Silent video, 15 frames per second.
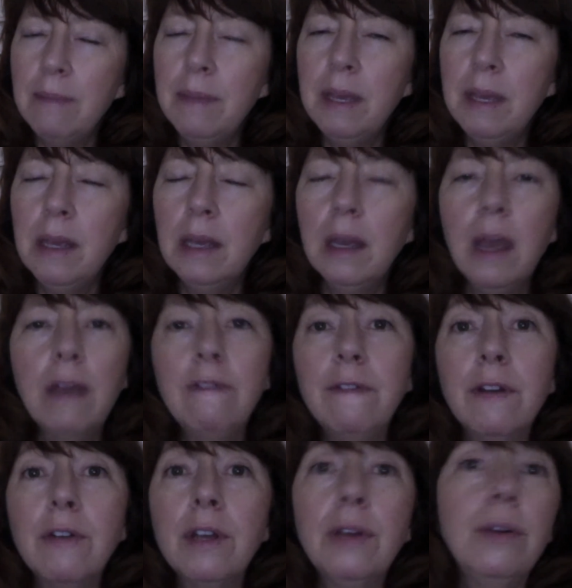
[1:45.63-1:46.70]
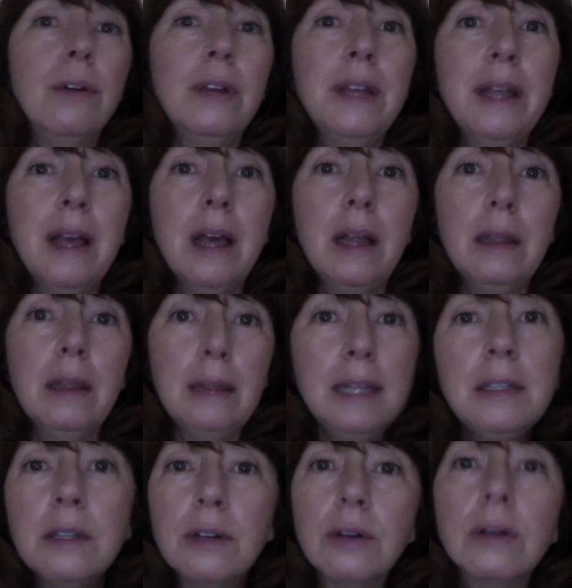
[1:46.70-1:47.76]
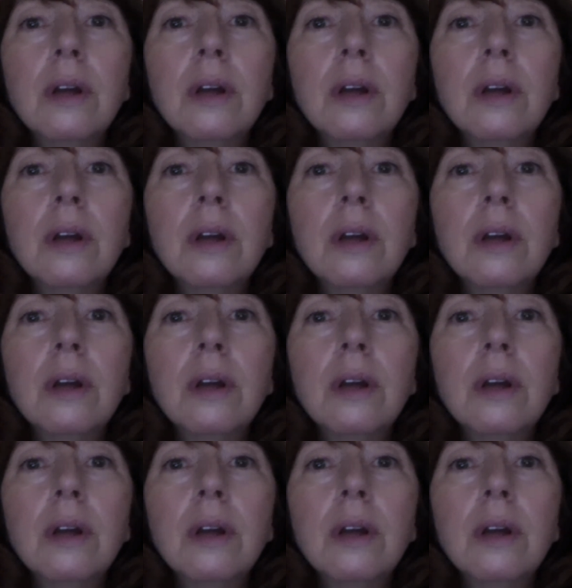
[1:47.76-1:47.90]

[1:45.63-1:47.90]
being a very good listener